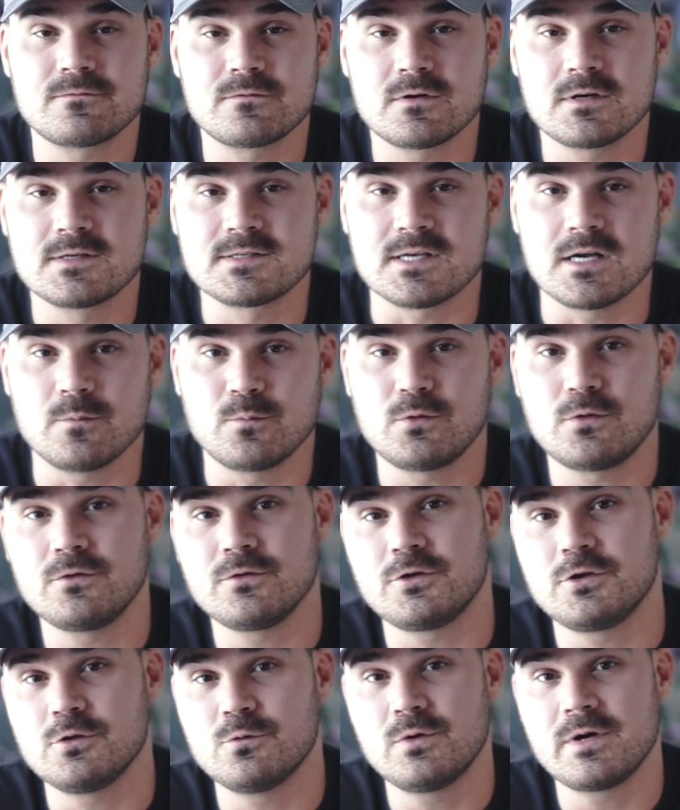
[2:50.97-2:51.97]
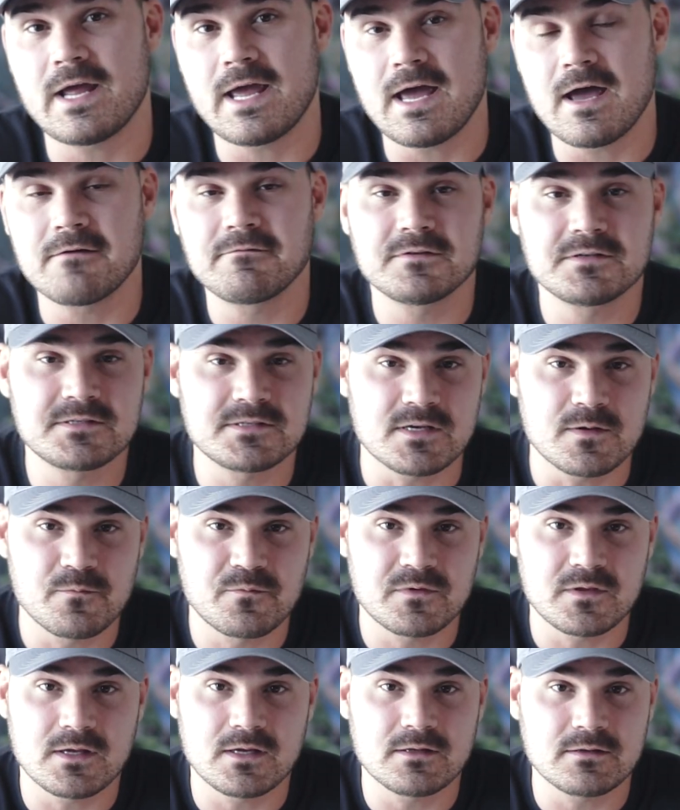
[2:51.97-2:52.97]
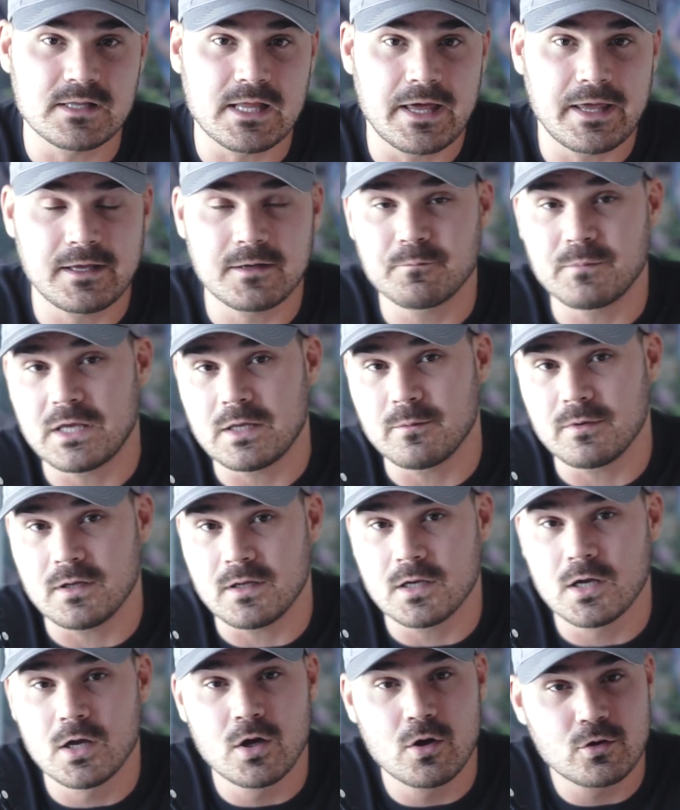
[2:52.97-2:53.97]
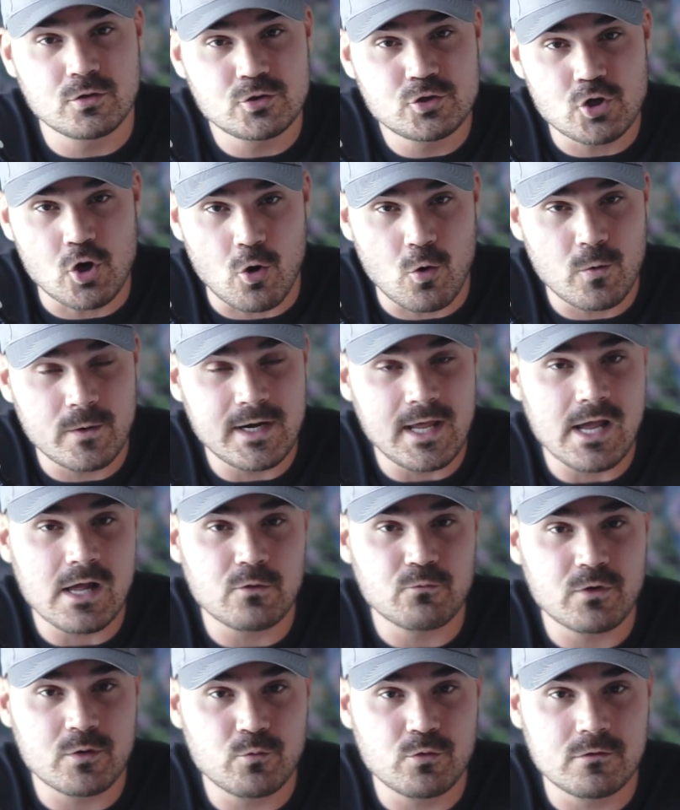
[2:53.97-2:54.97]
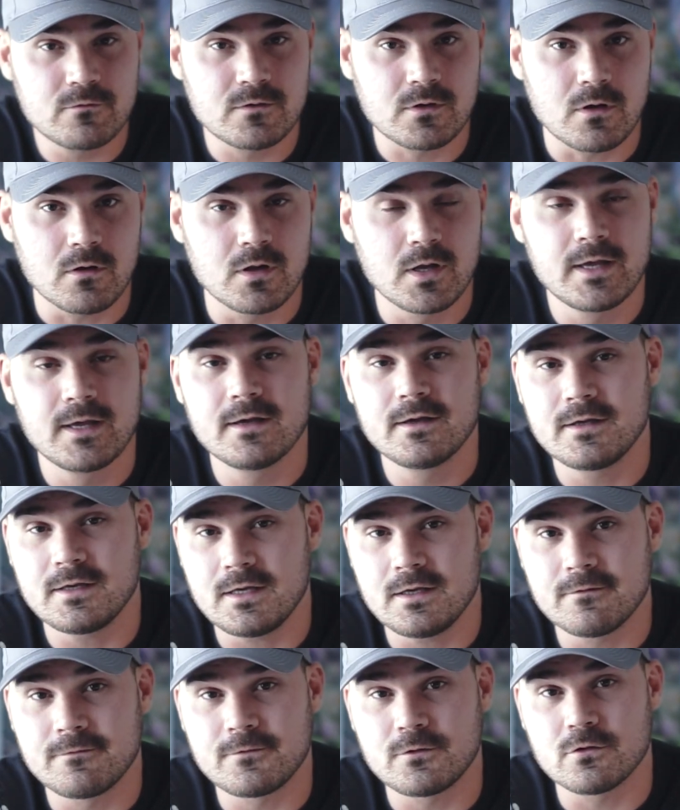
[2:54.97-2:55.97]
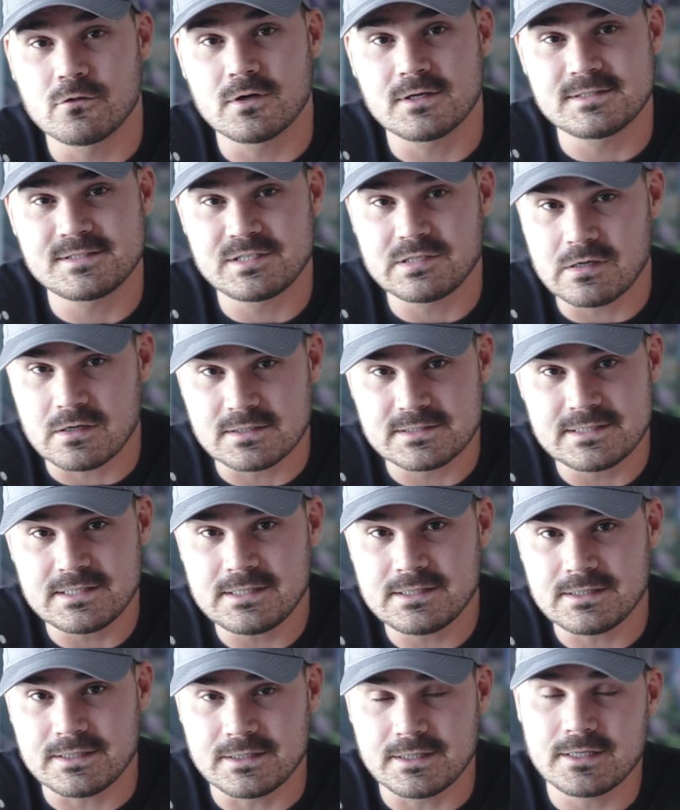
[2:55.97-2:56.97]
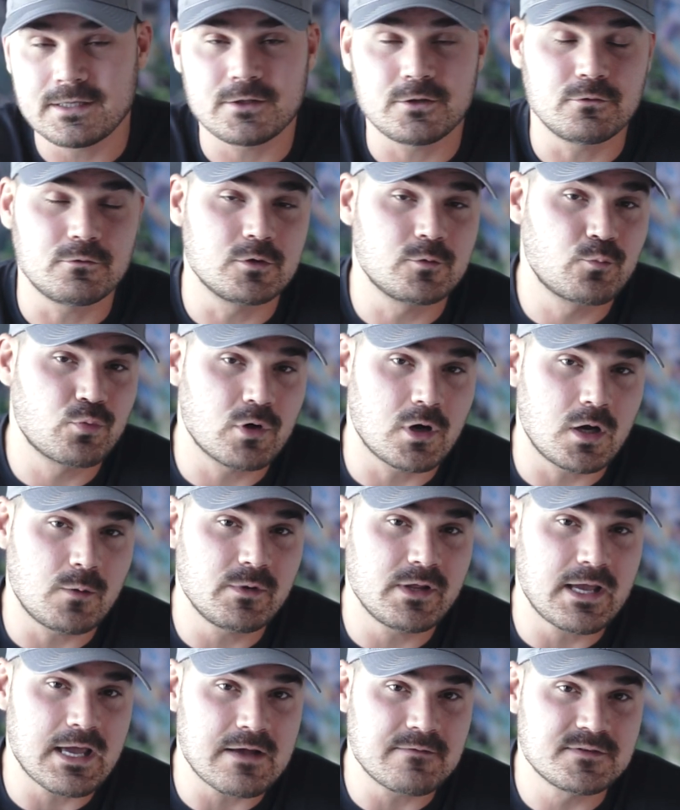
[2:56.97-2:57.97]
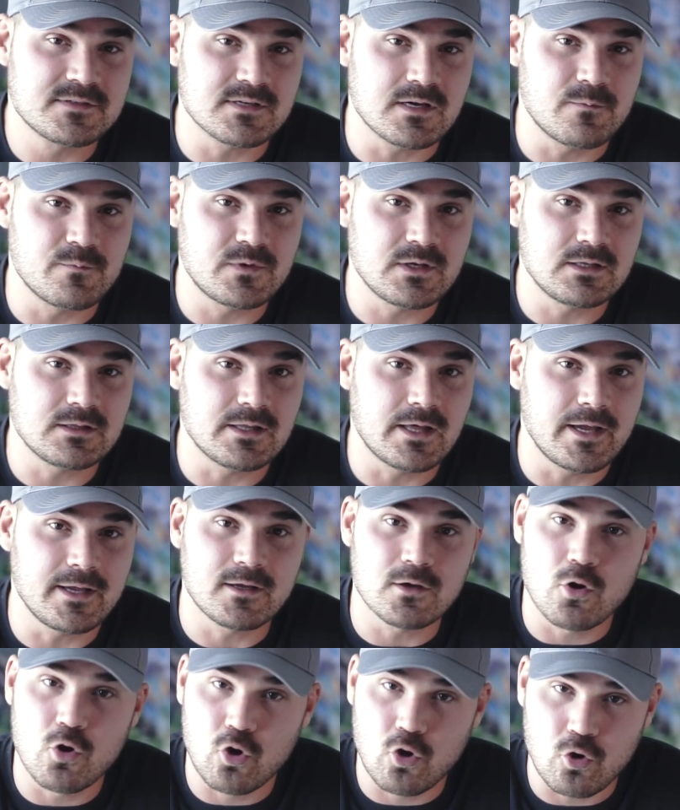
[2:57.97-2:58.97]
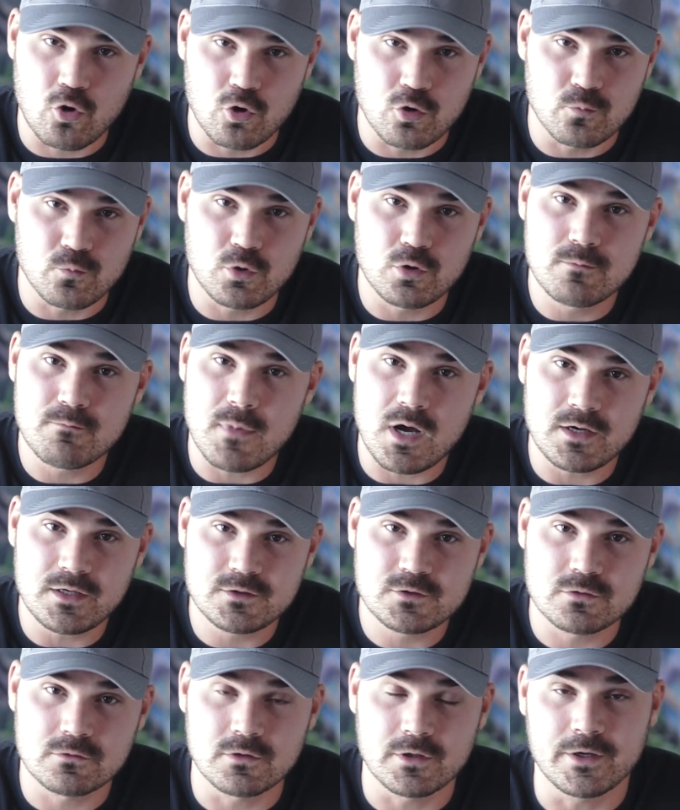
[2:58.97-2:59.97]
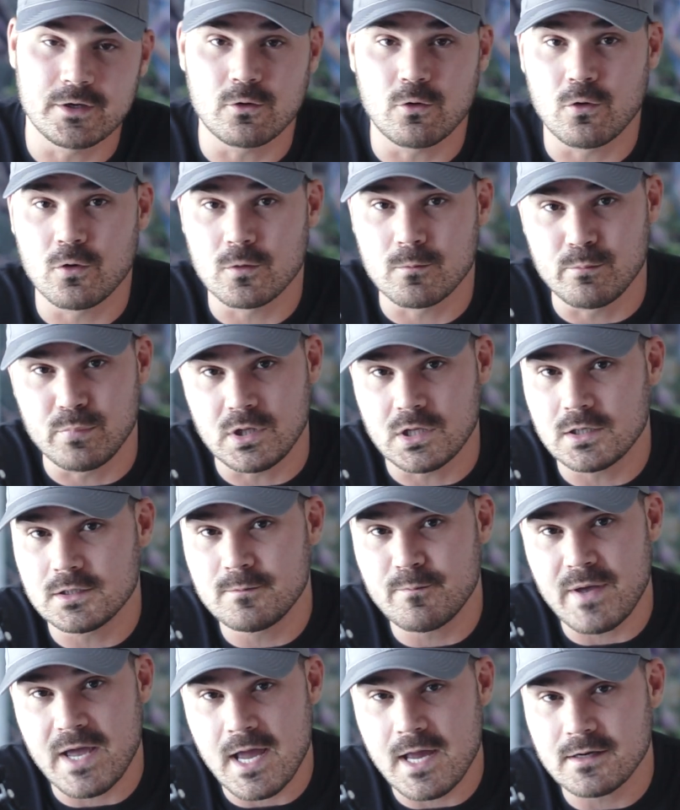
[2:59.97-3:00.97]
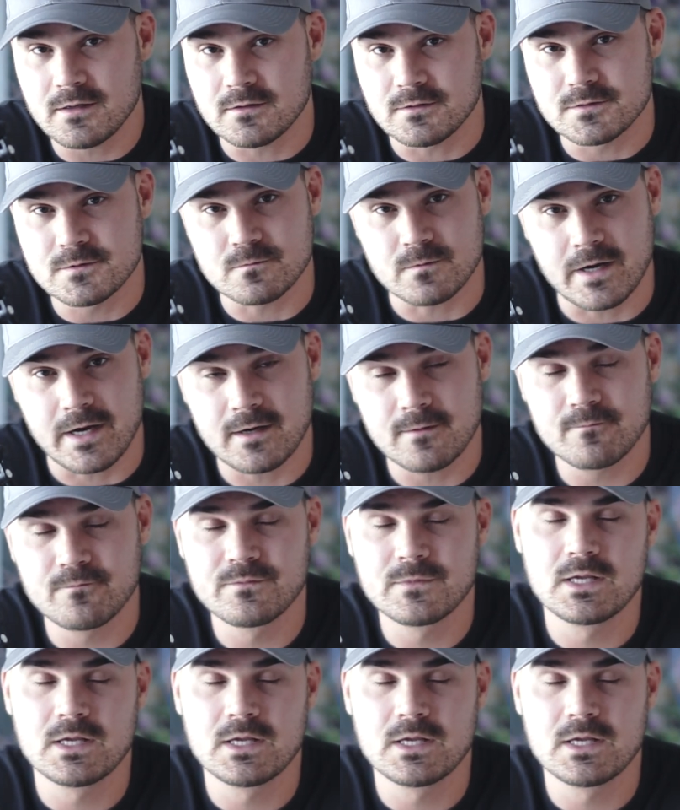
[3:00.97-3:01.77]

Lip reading: for example, you would have something like maybe toenail removal. If you're a TRT clinic, you could probably have something like hormone monitoring or blood panels, right?